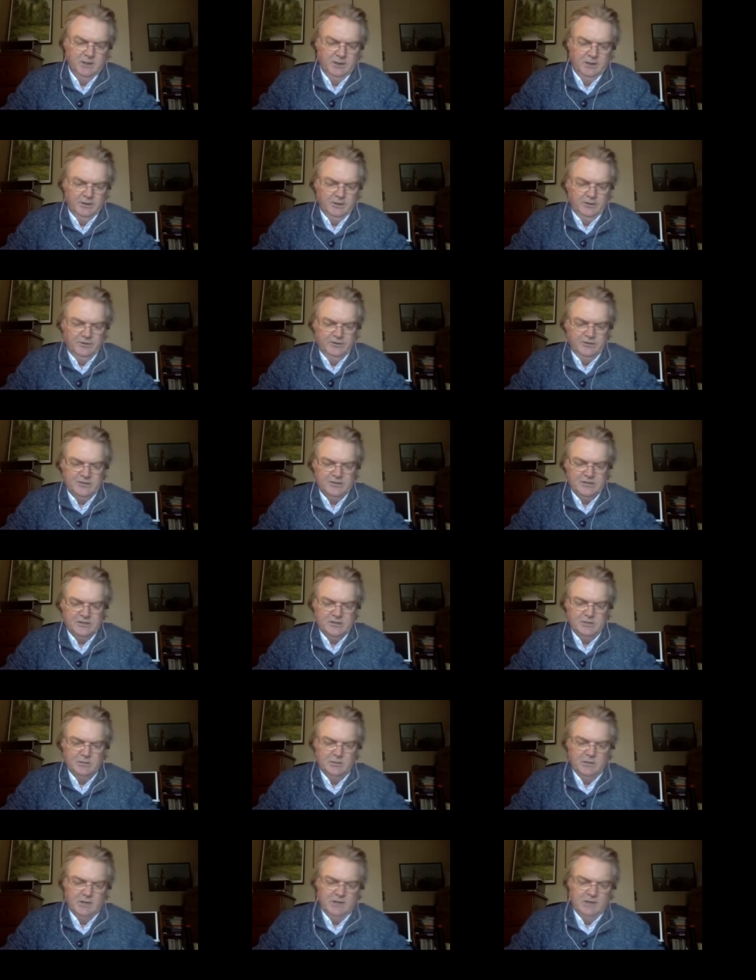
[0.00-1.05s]
the 16
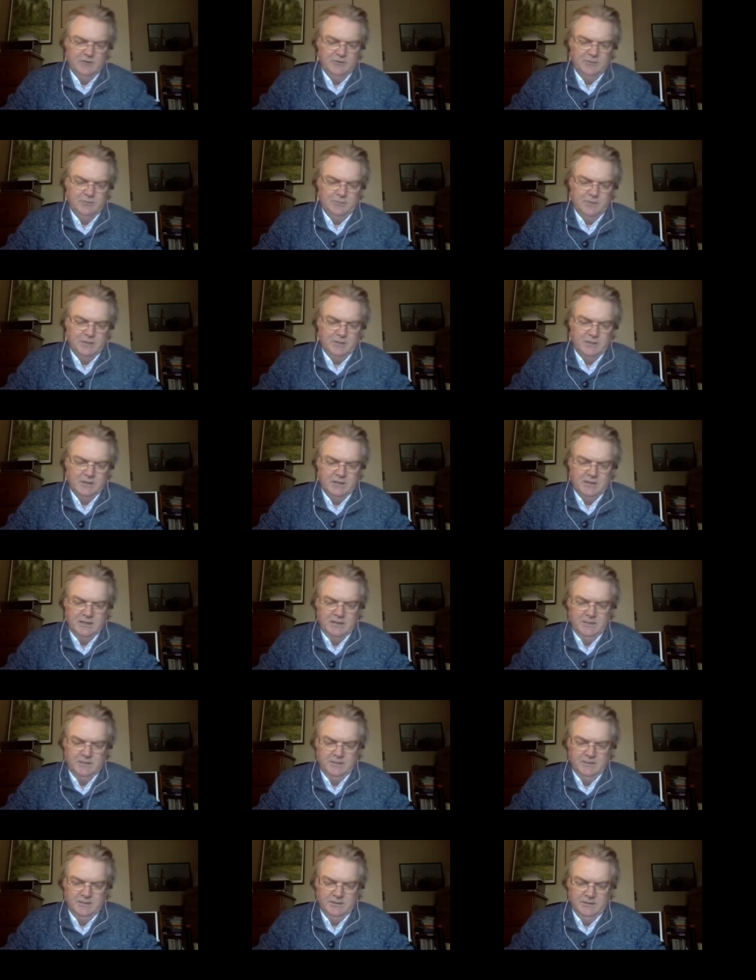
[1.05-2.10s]
rights it
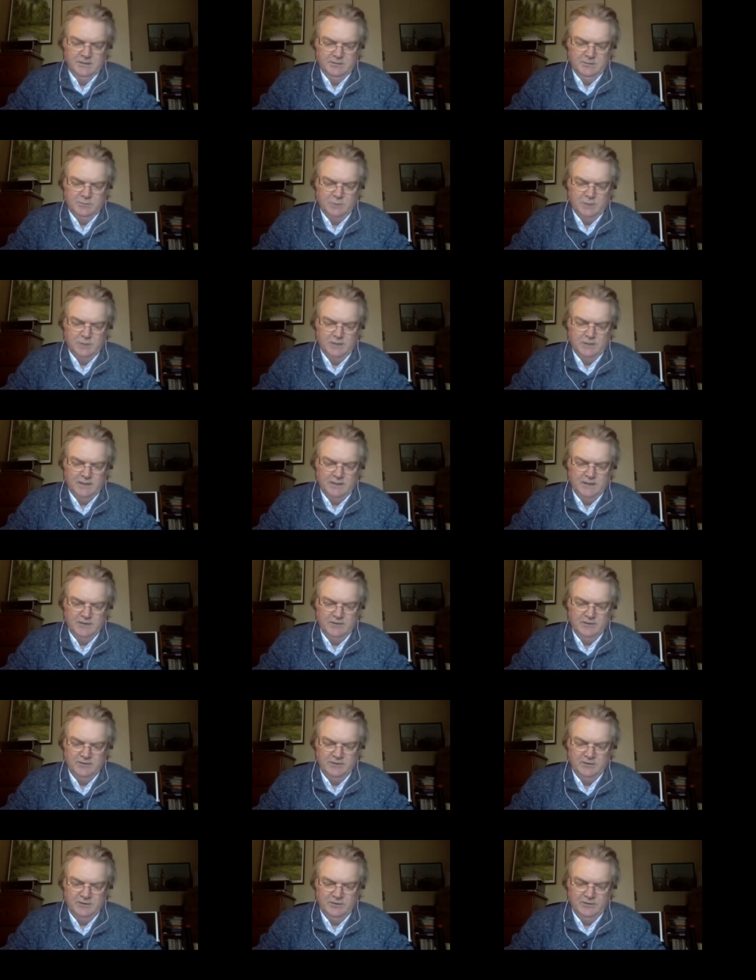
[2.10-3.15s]
proclaimed, it's one less
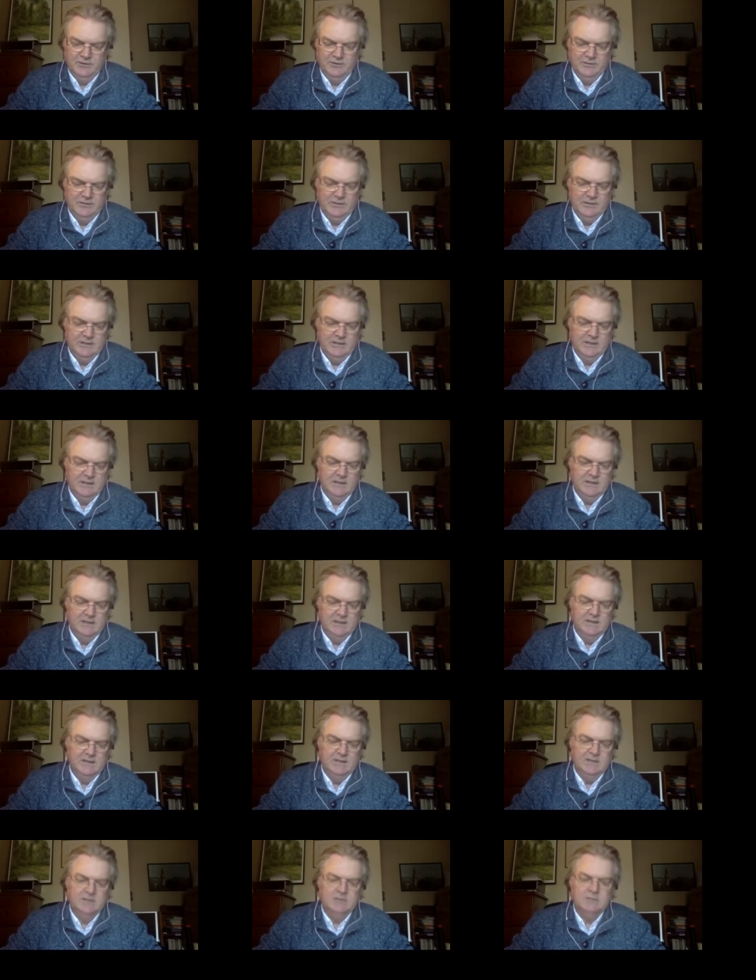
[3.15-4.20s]
than the 1789
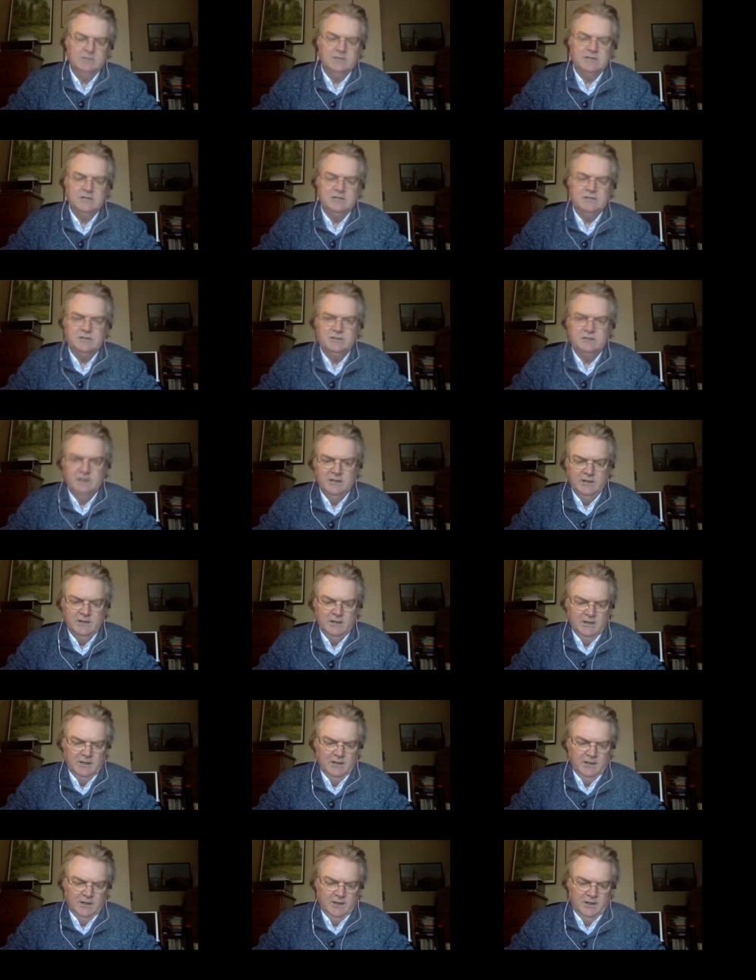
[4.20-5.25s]
Declaration,
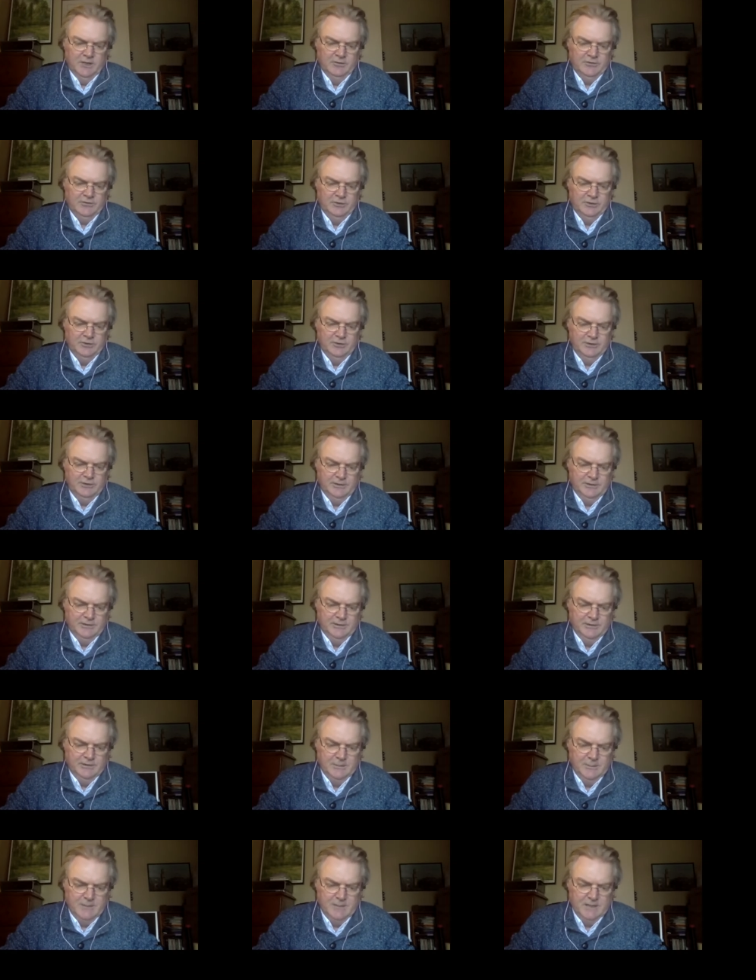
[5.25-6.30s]
asserted,
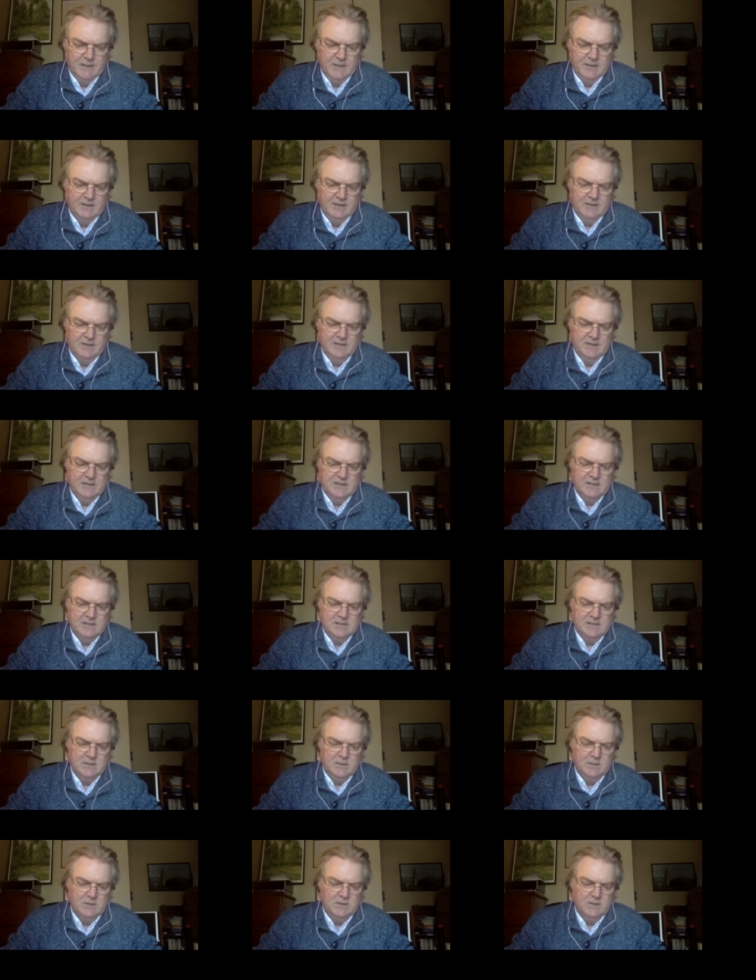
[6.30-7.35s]
among other things, the
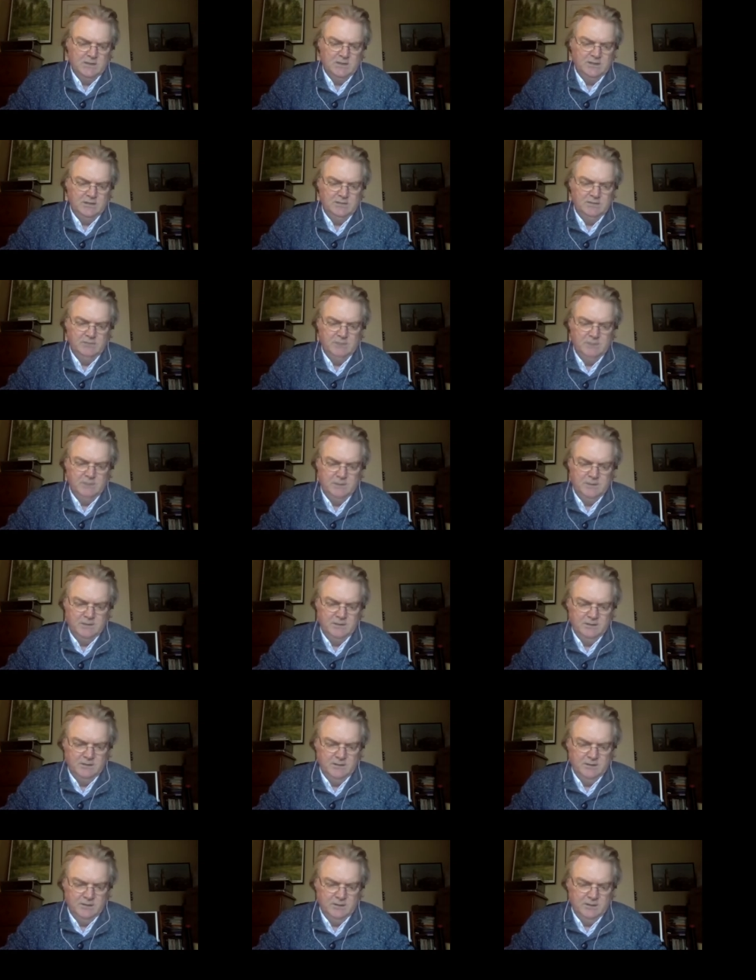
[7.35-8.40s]
equality of women,
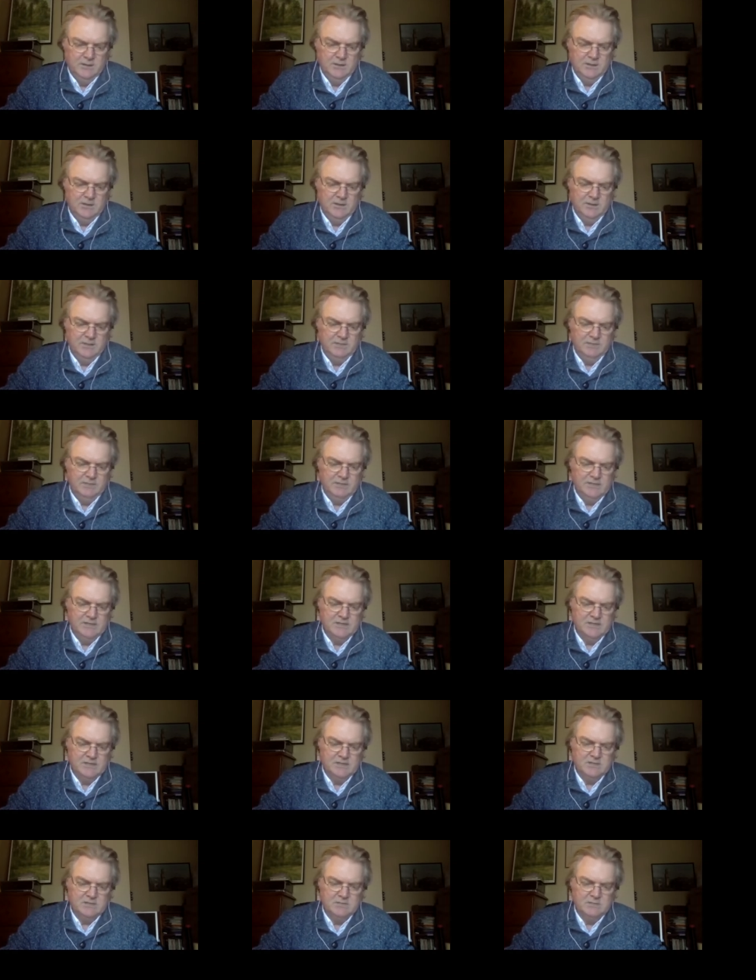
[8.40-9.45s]
the equality of
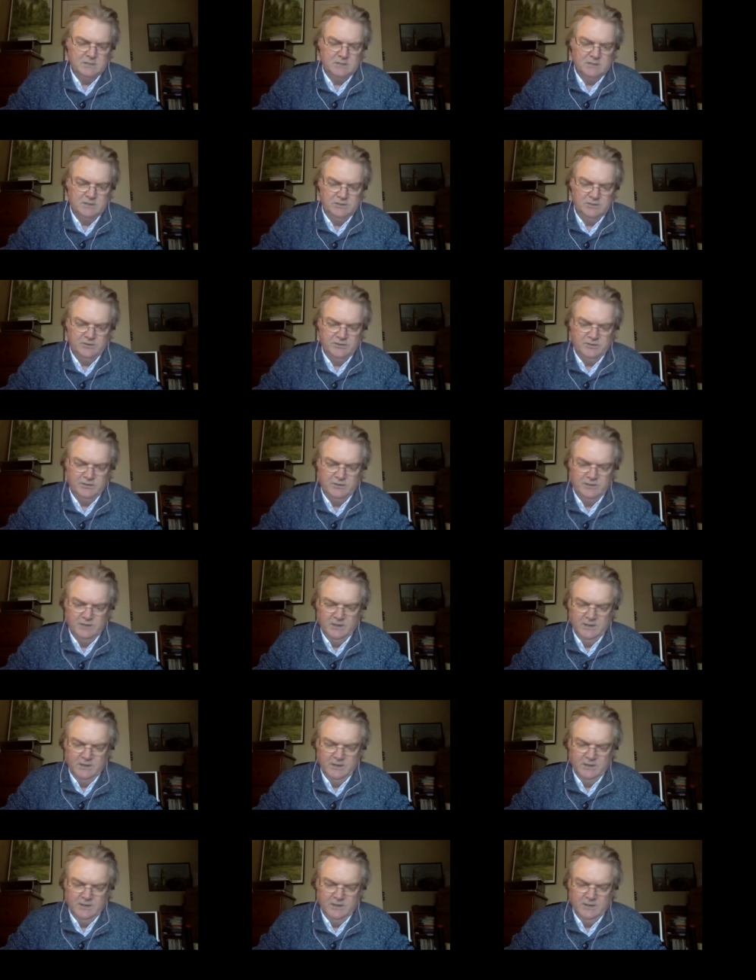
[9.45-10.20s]
races and religion,